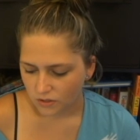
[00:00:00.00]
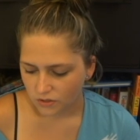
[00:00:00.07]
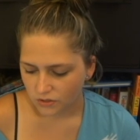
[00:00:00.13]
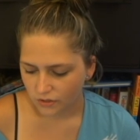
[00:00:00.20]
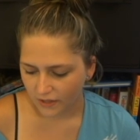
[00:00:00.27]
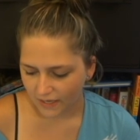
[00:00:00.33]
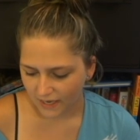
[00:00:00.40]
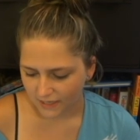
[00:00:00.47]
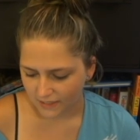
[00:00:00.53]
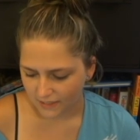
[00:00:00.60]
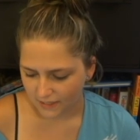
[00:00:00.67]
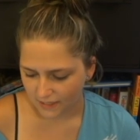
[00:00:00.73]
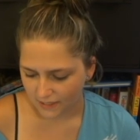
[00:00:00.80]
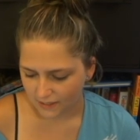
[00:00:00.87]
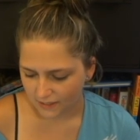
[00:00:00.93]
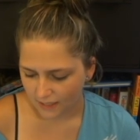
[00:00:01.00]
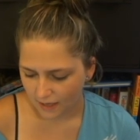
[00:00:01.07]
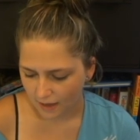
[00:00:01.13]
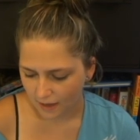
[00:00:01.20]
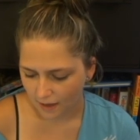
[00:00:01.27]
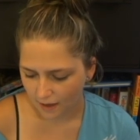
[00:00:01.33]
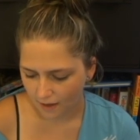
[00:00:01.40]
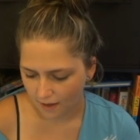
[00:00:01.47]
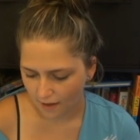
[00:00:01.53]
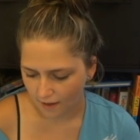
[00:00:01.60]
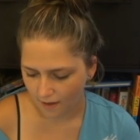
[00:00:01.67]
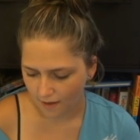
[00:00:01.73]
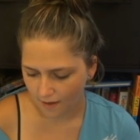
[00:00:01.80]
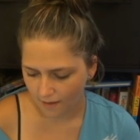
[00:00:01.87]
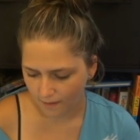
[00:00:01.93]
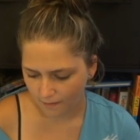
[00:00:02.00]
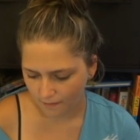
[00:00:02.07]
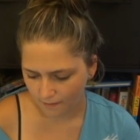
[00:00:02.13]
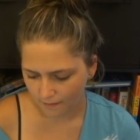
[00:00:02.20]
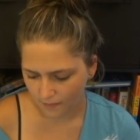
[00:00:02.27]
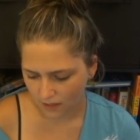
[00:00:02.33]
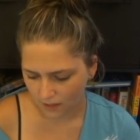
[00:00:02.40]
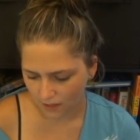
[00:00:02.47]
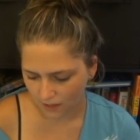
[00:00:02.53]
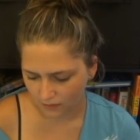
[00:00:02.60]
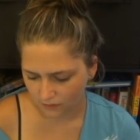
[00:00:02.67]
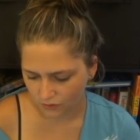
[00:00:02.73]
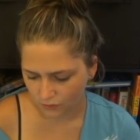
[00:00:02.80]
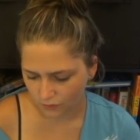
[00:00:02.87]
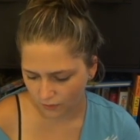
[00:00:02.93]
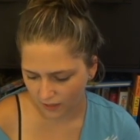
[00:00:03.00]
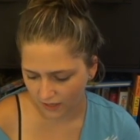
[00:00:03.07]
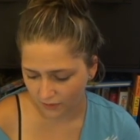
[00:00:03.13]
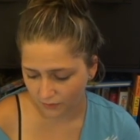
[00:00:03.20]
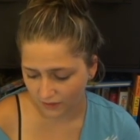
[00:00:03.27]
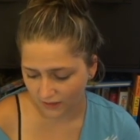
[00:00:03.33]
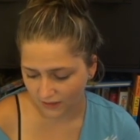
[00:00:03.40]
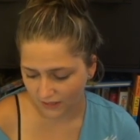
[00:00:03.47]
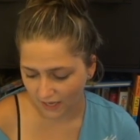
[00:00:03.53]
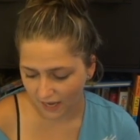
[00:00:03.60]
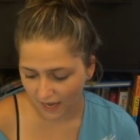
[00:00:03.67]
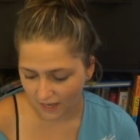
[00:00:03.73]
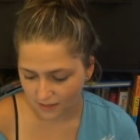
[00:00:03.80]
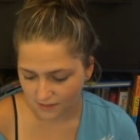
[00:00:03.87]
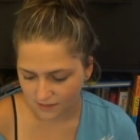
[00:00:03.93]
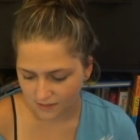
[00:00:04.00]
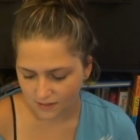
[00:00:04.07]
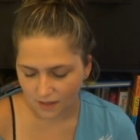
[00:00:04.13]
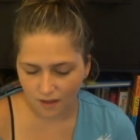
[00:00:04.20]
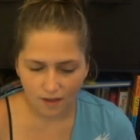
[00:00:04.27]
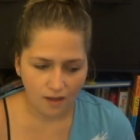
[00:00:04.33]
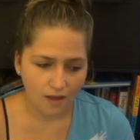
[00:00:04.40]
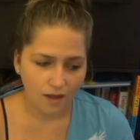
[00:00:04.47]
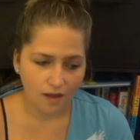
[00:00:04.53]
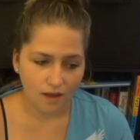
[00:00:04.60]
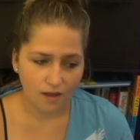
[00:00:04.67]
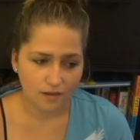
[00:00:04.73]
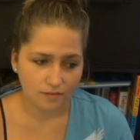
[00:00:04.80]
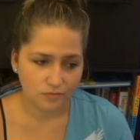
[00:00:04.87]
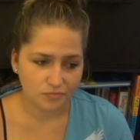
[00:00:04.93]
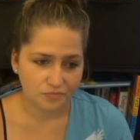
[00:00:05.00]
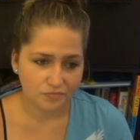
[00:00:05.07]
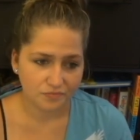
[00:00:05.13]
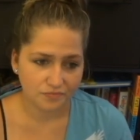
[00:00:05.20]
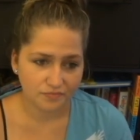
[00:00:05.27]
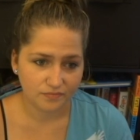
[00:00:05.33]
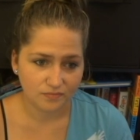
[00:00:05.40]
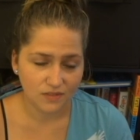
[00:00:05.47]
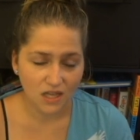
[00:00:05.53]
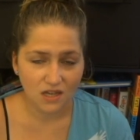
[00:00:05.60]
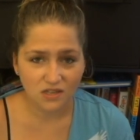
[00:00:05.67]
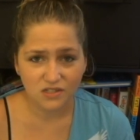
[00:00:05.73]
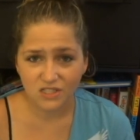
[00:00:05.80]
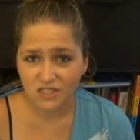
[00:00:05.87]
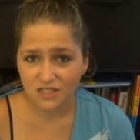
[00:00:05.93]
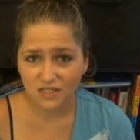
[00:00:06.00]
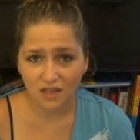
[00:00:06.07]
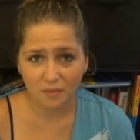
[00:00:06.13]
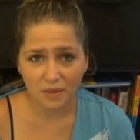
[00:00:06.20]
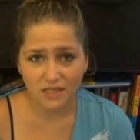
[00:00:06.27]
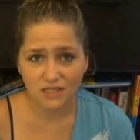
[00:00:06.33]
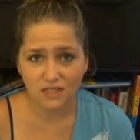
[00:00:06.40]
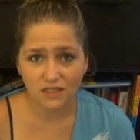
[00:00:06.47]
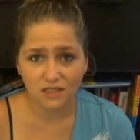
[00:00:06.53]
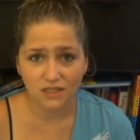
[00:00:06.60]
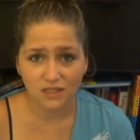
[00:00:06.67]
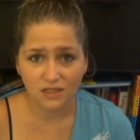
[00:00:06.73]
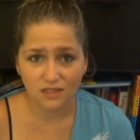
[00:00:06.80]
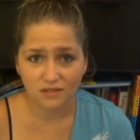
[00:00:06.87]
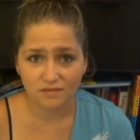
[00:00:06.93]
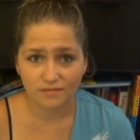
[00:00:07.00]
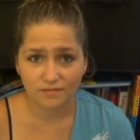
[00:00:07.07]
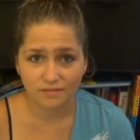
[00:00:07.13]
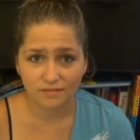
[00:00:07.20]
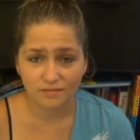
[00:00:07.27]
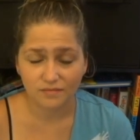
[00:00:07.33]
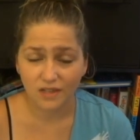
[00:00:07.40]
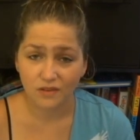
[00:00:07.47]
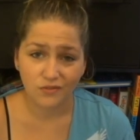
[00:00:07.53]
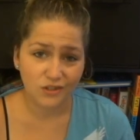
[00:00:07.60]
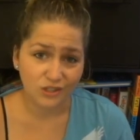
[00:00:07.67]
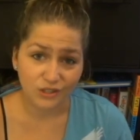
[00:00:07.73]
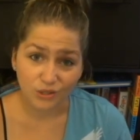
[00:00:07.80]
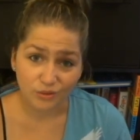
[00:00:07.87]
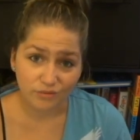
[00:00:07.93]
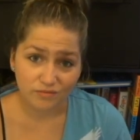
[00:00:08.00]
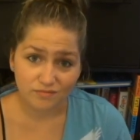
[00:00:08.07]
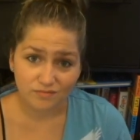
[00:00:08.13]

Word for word: so that kind of stinks. How do I relax? I basically never do,